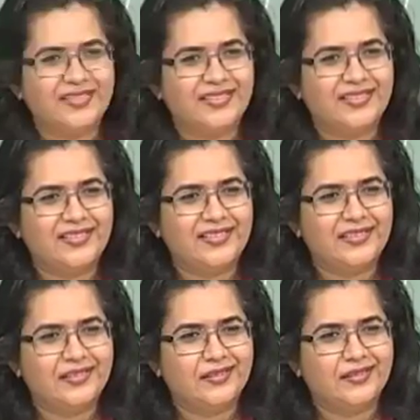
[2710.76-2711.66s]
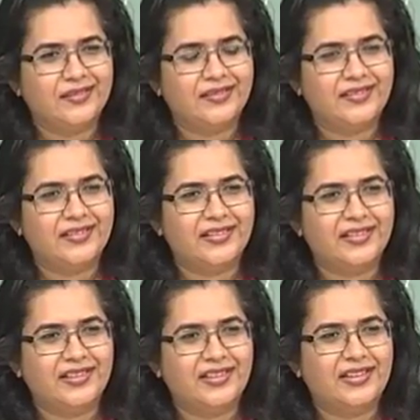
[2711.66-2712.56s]

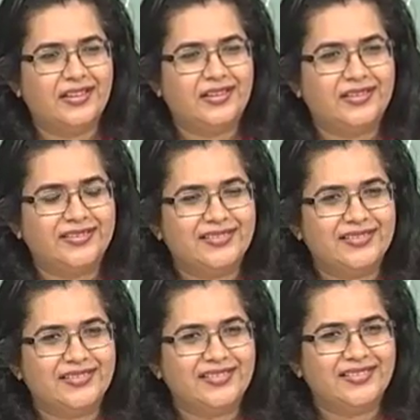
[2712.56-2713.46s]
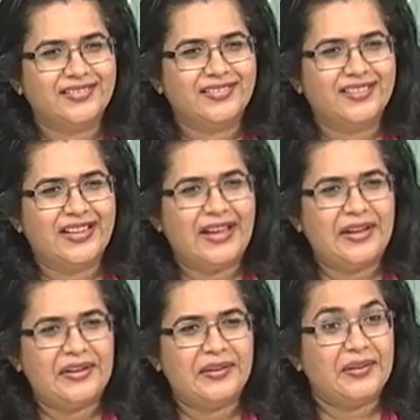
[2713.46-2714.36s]

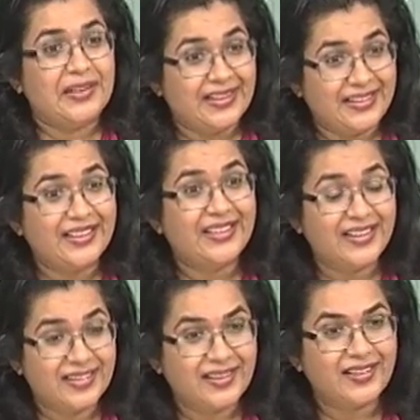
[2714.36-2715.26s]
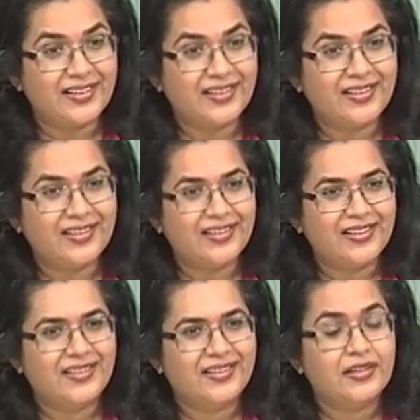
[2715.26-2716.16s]

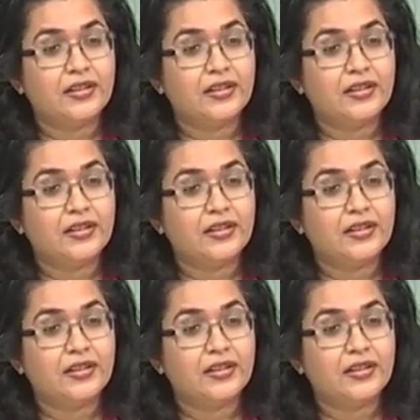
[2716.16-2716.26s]
Nobody speaks.